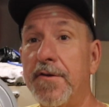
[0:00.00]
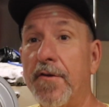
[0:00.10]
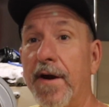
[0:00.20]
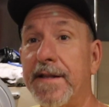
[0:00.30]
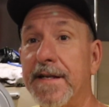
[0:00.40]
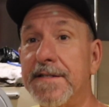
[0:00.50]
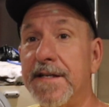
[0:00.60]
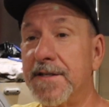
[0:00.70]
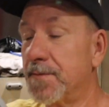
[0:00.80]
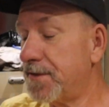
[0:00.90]
direct these
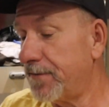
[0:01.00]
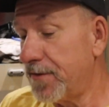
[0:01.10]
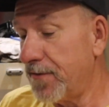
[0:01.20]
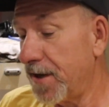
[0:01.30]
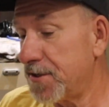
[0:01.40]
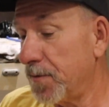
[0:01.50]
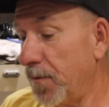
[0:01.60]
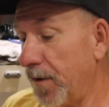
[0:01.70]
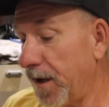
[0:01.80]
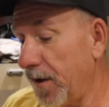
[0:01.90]
things whichever direction
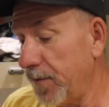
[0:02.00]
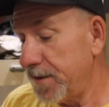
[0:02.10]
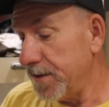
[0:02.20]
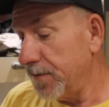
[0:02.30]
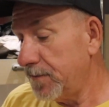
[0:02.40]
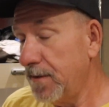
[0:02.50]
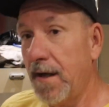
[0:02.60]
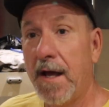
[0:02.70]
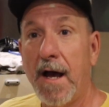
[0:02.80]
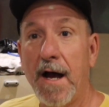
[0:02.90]
we want to go into.
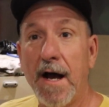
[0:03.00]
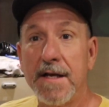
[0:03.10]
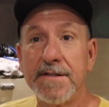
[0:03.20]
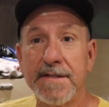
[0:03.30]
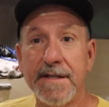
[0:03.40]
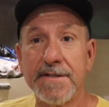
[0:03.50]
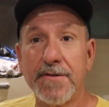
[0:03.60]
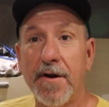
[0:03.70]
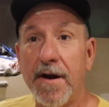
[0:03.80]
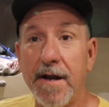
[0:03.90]
So let's get
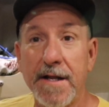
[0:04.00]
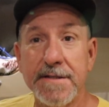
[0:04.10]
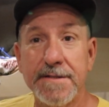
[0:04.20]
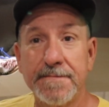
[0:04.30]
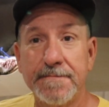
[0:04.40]
started on this.